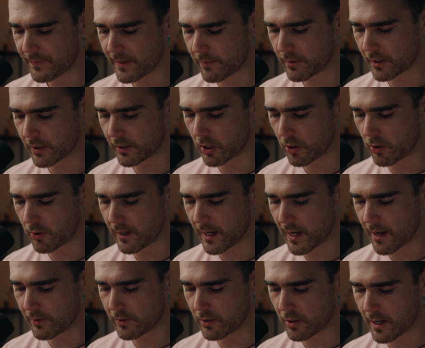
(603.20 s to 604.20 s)
Then we're going to go
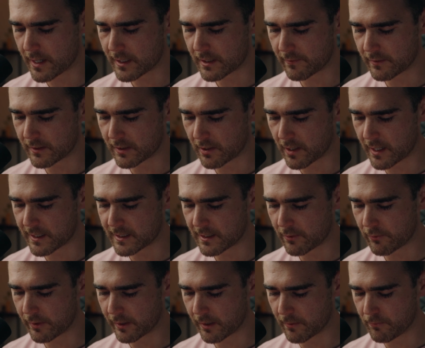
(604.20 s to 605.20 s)
our knight to the side
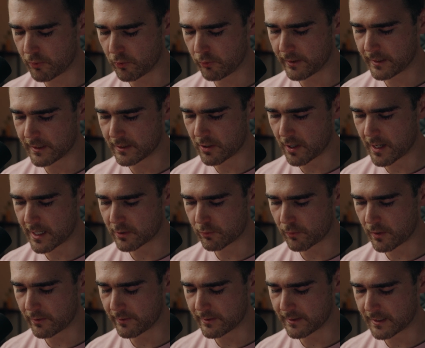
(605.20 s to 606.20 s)
so that we can pull his knight as
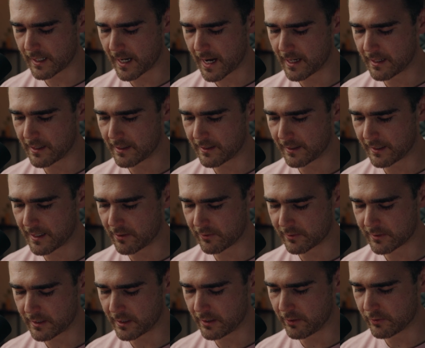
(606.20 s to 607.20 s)
well as anything
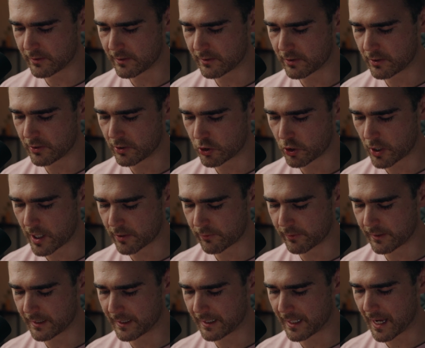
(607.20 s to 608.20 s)
else he uses to distract.
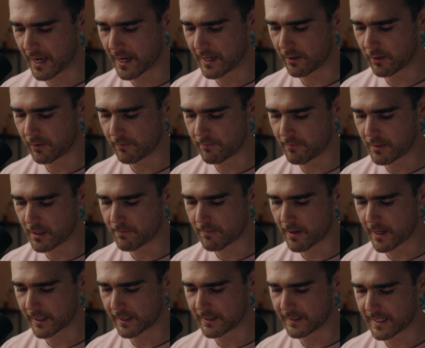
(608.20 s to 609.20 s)
We can get a mini
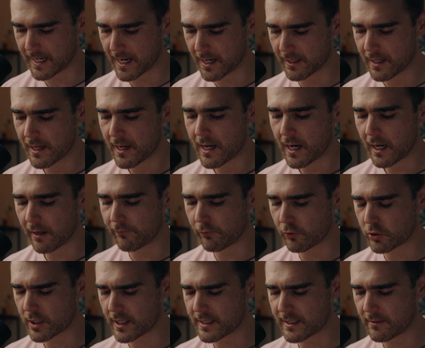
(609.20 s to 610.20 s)
P.E.K.K.A down.
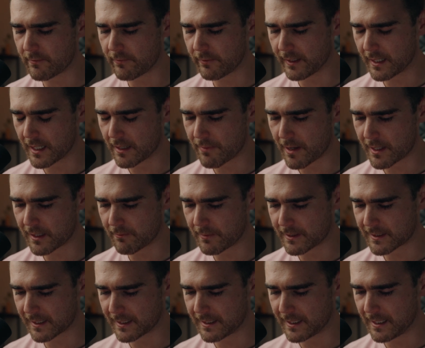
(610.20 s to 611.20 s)
Unfortunately, I did forget about the
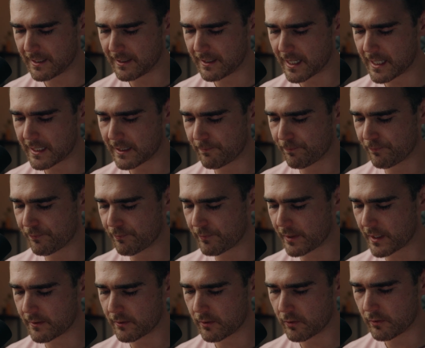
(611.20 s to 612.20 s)
musketeer there,
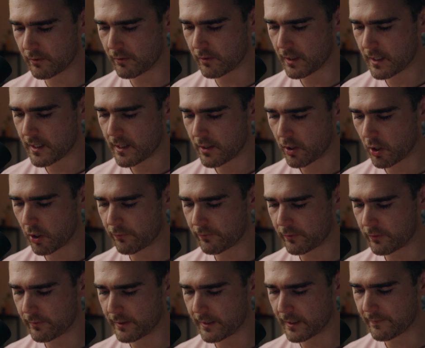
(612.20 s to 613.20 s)
but
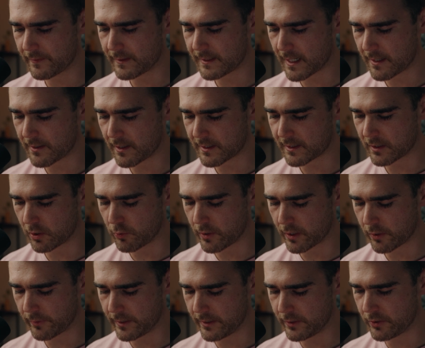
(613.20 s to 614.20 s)
hopefully we can get this down nice and
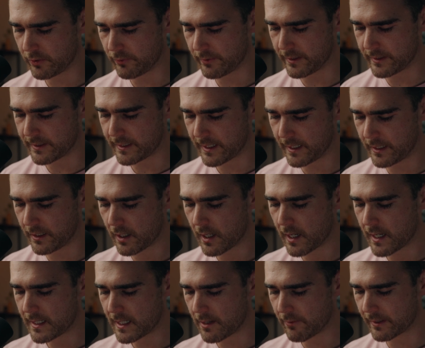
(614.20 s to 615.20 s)
quick. We do indeed.
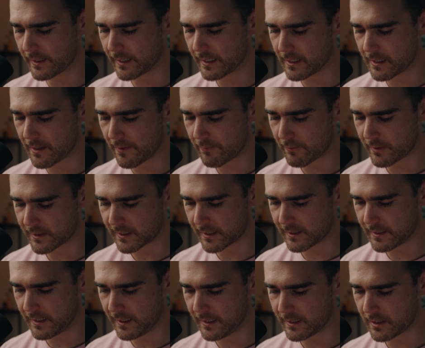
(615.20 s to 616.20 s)
Now we're going to get another
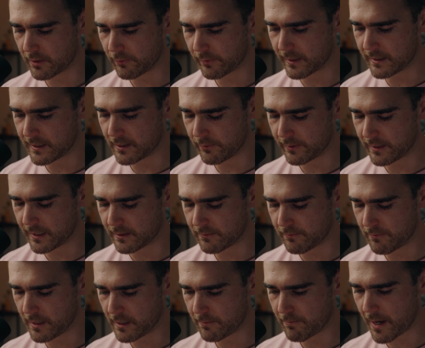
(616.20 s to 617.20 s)
musketeer so that we can deal with his
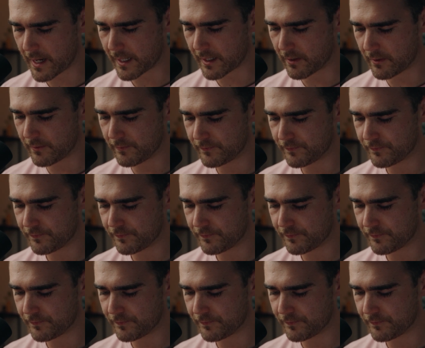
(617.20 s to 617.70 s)
mini P.E.K.K.A.